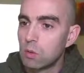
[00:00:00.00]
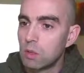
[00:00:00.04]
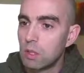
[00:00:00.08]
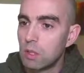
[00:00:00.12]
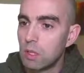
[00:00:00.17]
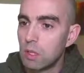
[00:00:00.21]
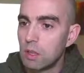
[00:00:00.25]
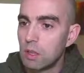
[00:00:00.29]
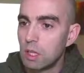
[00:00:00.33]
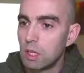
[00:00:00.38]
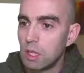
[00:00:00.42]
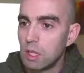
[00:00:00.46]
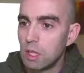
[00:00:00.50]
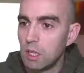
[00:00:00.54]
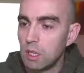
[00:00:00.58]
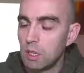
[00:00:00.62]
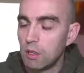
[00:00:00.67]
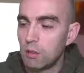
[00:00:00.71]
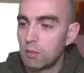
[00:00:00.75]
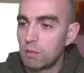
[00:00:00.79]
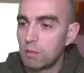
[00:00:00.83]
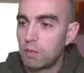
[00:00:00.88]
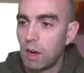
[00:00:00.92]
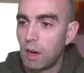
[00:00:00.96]
the
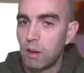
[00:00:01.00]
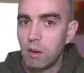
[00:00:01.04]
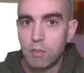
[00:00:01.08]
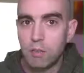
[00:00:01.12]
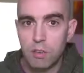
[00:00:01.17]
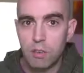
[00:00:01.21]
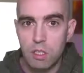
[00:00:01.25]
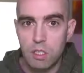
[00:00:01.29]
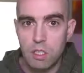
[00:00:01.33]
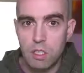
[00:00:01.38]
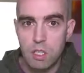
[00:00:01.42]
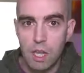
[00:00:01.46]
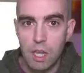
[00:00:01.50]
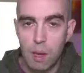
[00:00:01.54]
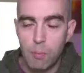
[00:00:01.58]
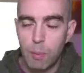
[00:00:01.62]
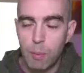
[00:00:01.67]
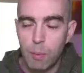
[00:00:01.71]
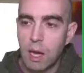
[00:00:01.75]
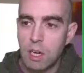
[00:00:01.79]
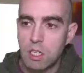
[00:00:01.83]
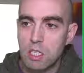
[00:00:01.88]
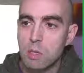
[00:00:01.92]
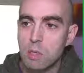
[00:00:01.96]
very first step,
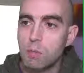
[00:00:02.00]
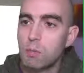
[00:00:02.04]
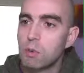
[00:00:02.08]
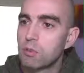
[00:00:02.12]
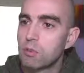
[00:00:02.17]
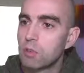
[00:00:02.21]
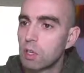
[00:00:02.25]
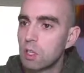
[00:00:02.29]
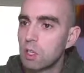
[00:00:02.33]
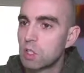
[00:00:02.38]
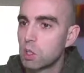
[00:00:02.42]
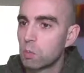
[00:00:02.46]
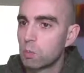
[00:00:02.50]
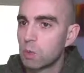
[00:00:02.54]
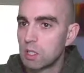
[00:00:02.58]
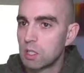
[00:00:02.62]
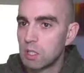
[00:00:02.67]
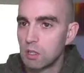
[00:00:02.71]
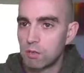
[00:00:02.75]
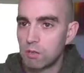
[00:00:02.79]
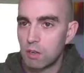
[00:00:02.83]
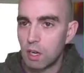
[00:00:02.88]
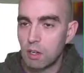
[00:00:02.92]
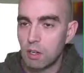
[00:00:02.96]
actually before I jump into the
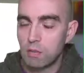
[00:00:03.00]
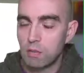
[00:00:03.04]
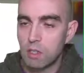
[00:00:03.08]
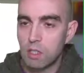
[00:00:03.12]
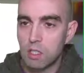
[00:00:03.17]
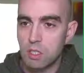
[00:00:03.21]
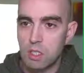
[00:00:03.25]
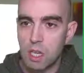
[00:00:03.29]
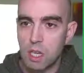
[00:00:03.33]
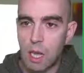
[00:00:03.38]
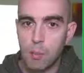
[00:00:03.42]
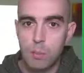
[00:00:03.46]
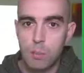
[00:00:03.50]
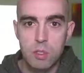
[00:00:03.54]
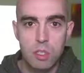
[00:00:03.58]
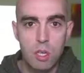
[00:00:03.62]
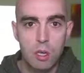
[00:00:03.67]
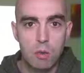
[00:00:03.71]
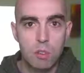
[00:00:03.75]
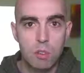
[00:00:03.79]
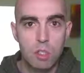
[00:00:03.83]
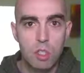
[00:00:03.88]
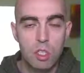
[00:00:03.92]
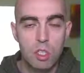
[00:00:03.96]
very first step, so
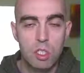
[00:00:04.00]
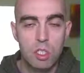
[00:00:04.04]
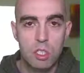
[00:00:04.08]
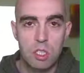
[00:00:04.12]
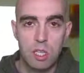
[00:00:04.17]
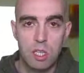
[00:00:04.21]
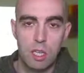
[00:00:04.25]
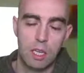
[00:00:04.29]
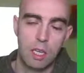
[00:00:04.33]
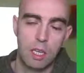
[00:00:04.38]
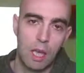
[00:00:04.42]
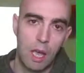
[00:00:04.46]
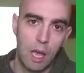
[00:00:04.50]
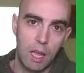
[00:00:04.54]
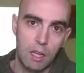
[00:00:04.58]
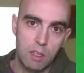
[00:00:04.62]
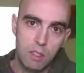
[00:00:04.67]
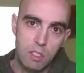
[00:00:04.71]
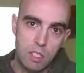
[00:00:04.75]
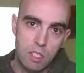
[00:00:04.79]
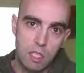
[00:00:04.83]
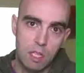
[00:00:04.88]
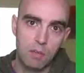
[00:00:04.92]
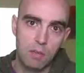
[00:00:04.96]
just to
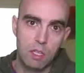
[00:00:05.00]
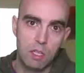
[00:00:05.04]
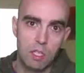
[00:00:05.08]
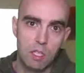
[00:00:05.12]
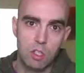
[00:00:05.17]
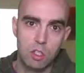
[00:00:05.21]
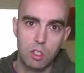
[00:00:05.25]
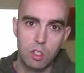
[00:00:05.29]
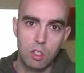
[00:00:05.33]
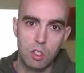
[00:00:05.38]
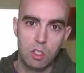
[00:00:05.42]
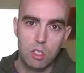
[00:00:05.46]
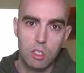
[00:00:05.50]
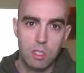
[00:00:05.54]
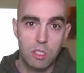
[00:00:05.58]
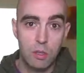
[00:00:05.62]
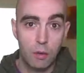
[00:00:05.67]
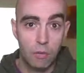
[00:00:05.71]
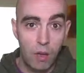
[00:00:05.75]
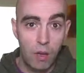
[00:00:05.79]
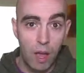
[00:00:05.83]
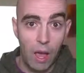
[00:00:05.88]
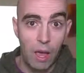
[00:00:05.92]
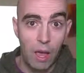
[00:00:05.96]
give the instructions of
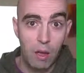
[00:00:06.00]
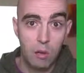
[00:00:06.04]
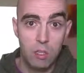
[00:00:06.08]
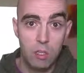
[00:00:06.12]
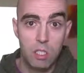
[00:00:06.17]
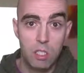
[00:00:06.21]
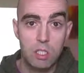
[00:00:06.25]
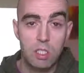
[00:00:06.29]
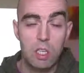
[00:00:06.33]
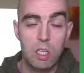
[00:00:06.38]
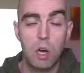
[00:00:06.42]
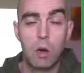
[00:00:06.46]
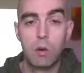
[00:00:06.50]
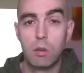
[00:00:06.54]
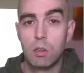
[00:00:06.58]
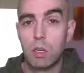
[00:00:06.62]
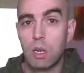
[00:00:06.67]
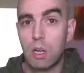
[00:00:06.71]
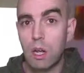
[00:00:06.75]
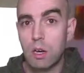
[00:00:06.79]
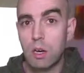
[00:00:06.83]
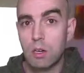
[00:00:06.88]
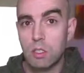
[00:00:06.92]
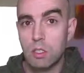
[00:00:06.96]
how these code
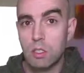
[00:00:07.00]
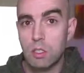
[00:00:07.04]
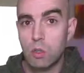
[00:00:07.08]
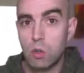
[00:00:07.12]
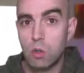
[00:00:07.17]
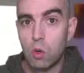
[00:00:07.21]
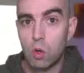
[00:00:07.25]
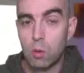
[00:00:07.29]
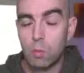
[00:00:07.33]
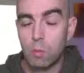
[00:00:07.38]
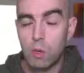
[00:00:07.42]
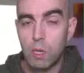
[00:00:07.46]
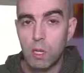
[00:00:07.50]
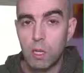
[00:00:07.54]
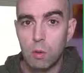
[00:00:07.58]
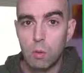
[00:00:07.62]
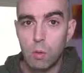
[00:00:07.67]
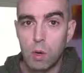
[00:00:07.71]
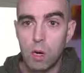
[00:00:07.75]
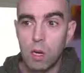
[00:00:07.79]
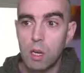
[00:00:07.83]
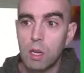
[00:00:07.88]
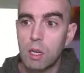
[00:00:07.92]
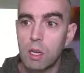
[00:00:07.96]
alongs normally
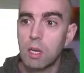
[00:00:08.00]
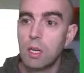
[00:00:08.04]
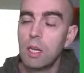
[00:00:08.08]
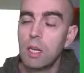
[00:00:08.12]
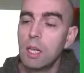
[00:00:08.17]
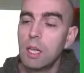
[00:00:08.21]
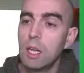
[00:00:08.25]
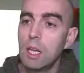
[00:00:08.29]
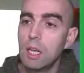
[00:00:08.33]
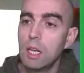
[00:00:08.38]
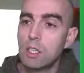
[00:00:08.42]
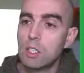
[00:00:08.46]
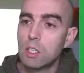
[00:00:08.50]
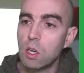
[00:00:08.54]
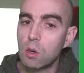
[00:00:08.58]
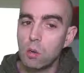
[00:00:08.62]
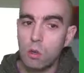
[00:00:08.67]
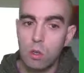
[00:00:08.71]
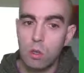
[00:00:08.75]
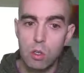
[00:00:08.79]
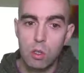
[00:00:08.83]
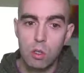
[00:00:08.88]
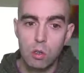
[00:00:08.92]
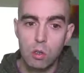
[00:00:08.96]
work. So
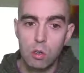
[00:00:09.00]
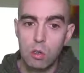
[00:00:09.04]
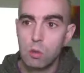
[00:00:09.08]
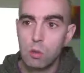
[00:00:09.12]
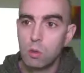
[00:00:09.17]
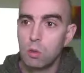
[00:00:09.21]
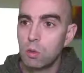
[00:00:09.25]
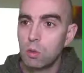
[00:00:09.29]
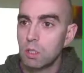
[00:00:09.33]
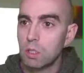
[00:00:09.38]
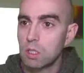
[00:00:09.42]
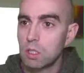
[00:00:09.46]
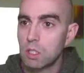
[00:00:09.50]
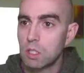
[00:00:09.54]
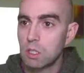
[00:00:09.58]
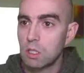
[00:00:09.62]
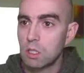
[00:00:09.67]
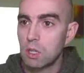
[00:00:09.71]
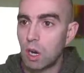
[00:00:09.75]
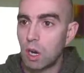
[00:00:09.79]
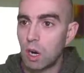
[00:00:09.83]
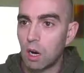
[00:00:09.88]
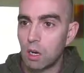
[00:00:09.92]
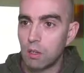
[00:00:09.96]
you
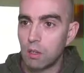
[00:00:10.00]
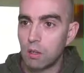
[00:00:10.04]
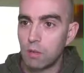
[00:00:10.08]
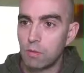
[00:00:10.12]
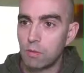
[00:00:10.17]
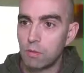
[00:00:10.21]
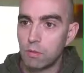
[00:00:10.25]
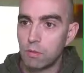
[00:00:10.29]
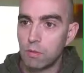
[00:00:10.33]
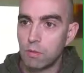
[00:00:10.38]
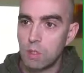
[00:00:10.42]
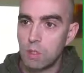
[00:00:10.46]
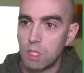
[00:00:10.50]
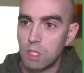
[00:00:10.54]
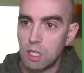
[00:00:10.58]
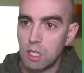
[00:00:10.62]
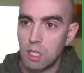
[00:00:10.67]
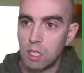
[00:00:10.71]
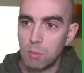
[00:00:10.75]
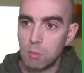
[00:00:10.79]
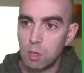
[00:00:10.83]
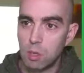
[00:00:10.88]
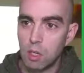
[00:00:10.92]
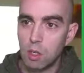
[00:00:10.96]
are seeing
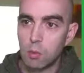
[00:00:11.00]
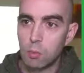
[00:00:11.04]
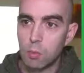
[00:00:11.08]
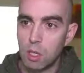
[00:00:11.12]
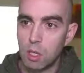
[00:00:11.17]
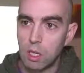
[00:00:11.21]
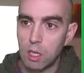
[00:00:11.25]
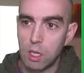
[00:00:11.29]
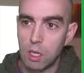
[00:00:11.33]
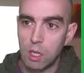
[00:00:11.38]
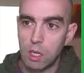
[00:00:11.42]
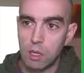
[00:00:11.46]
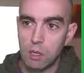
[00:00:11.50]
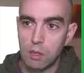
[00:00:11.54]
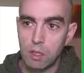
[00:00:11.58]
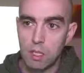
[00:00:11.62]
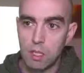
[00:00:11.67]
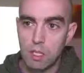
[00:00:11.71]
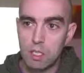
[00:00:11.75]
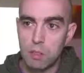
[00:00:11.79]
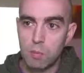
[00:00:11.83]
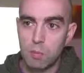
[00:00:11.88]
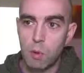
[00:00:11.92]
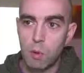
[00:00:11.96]
me up here in this
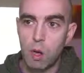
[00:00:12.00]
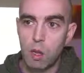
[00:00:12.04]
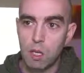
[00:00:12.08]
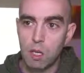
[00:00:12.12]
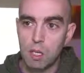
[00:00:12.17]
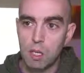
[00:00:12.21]
small little